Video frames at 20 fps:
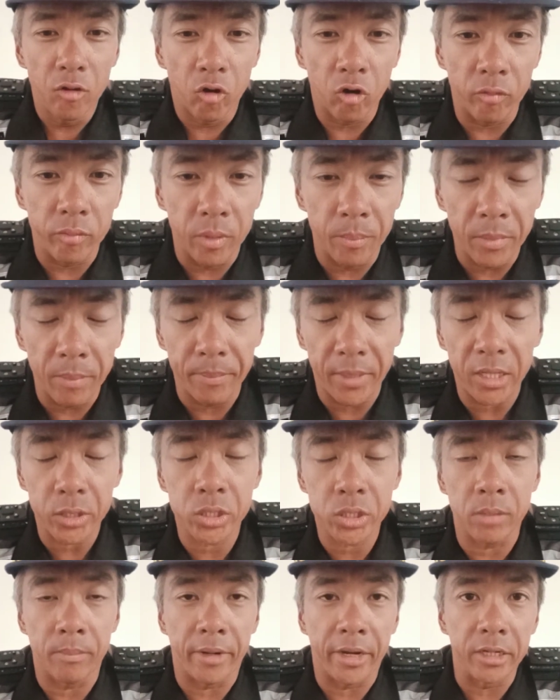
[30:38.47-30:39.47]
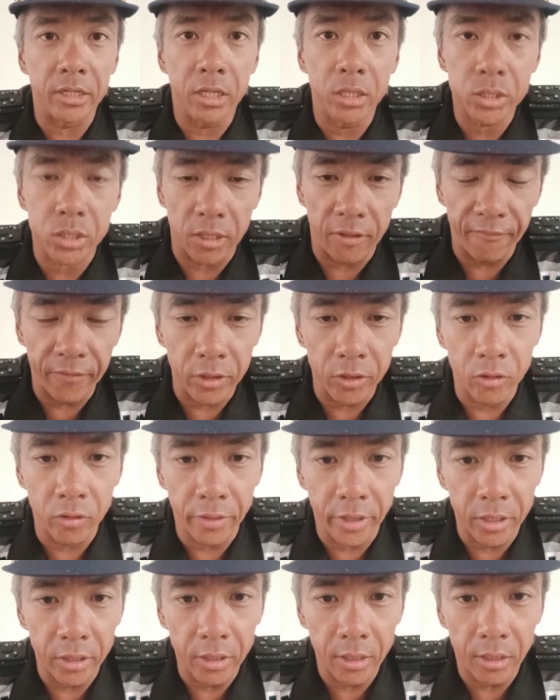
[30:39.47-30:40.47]
Hope you've been blessed by this
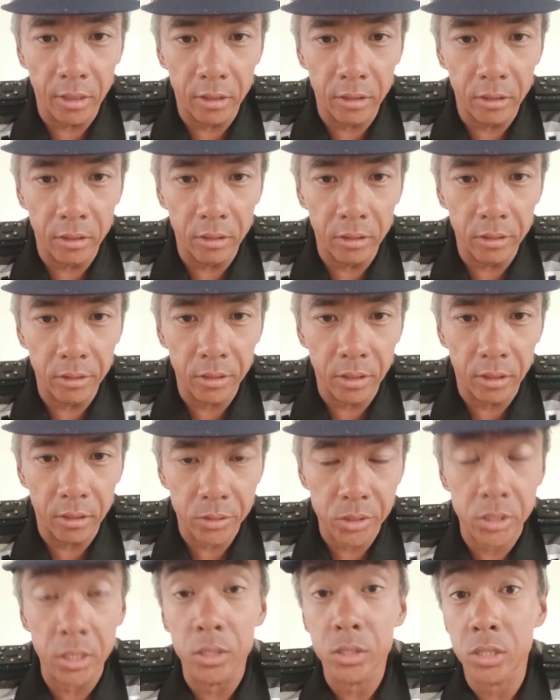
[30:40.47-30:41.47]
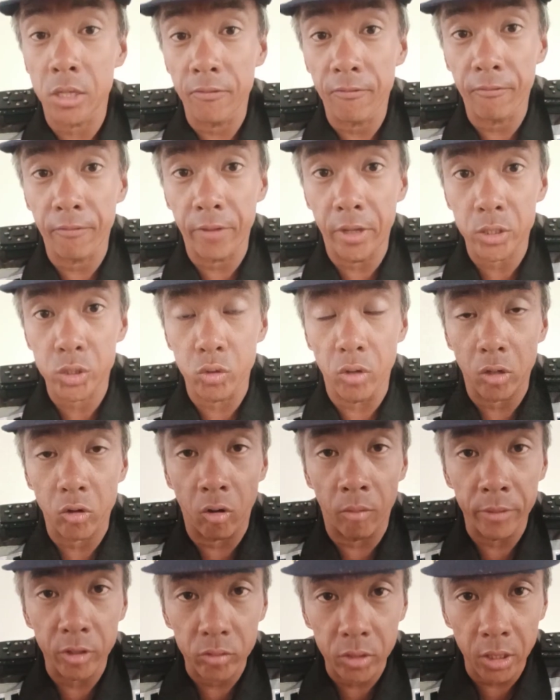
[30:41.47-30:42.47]
video and stay safe as you are
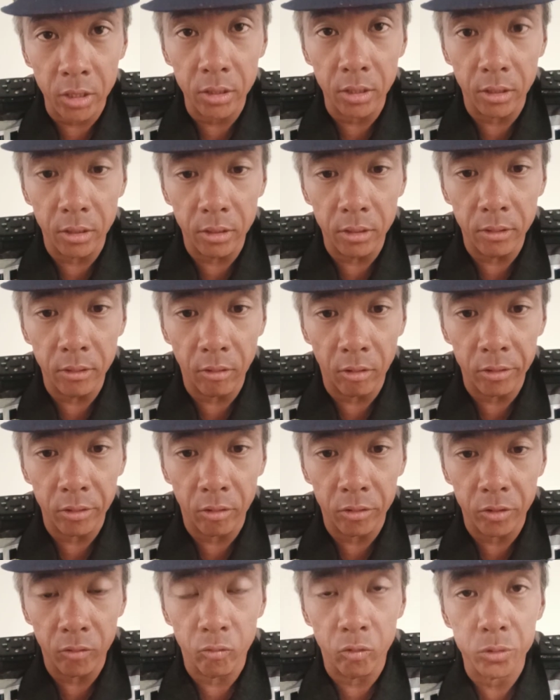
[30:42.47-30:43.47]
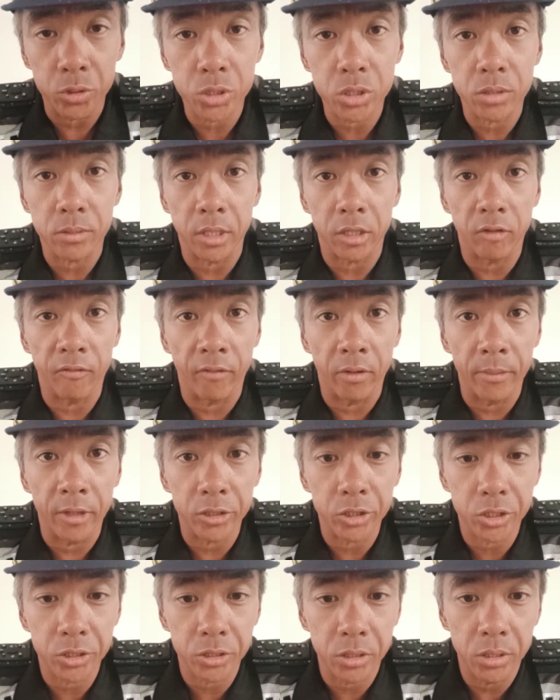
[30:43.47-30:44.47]
commuting on the roads. Thank you very
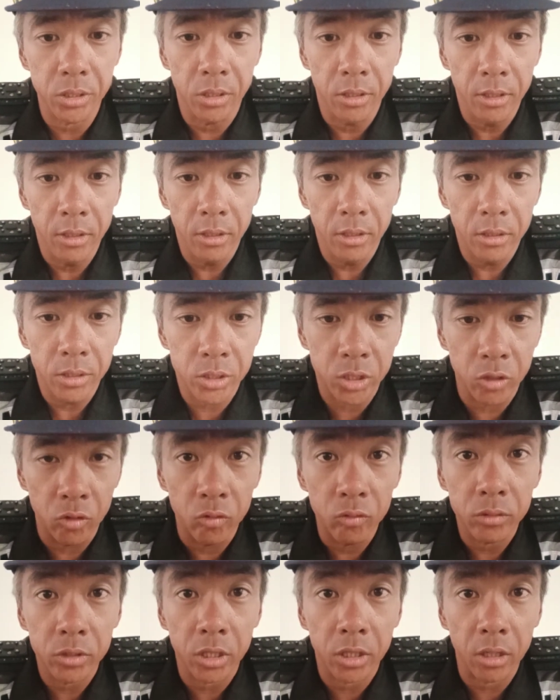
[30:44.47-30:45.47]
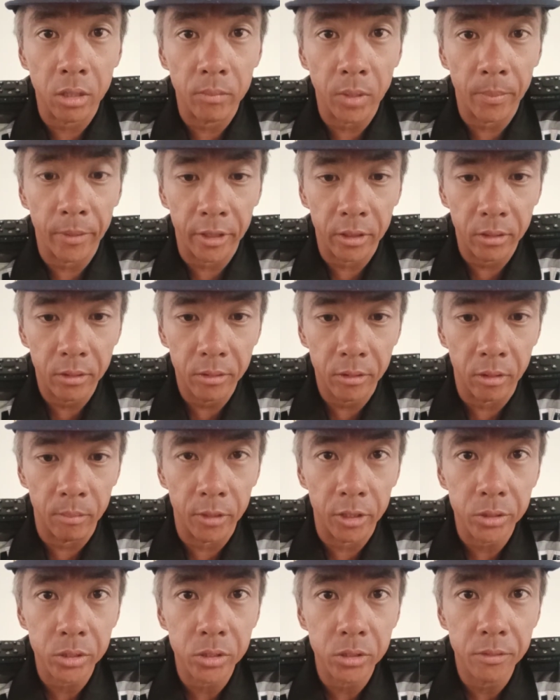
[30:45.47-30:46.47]
much. See you. Take care. Bye bye. God
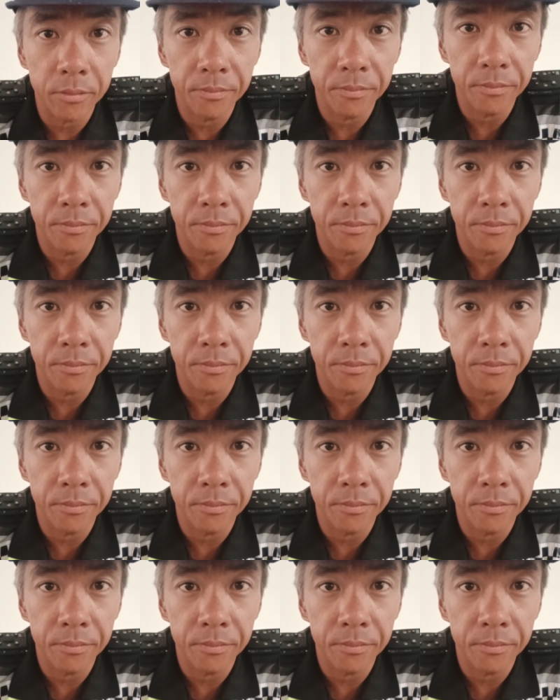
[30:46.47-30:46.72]
bless.